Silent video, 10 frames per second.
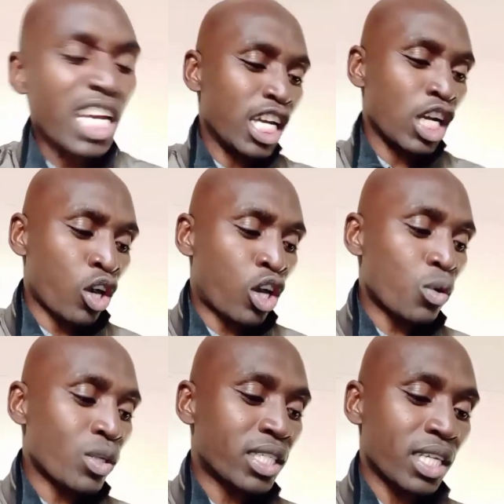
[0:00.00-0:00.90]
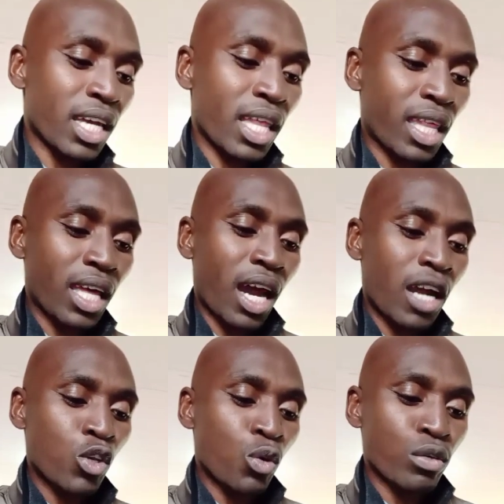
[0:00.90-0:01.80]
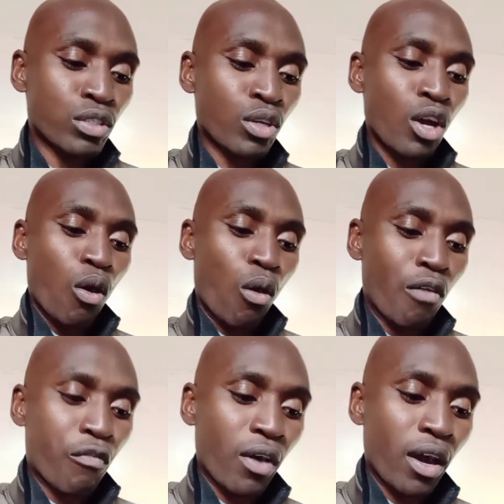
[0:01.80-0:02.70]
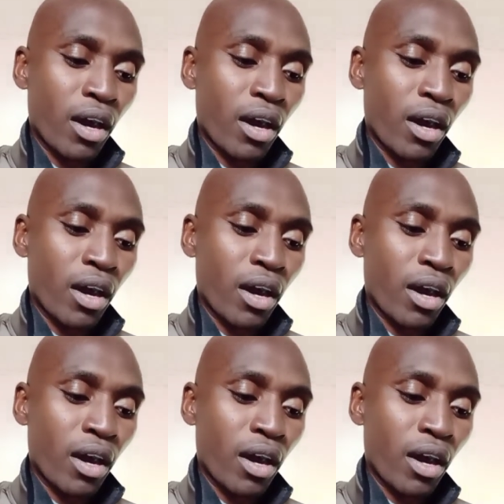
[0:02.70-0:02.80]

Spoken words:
including their use of